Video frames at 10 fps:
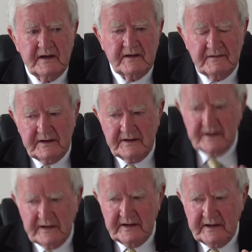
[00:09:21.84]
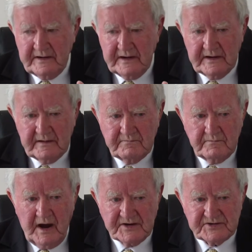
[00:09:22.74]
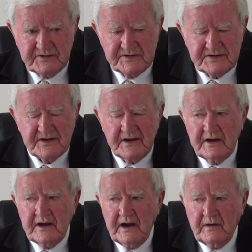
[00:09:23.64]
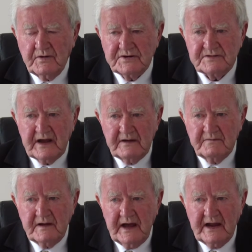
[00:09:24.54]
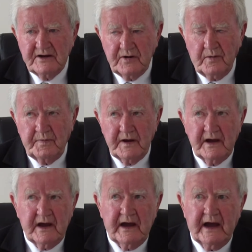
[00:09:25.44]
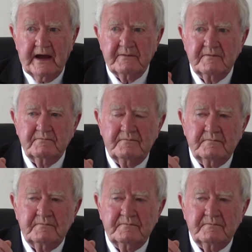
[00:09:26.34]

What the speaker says: in a monstrance, was held up and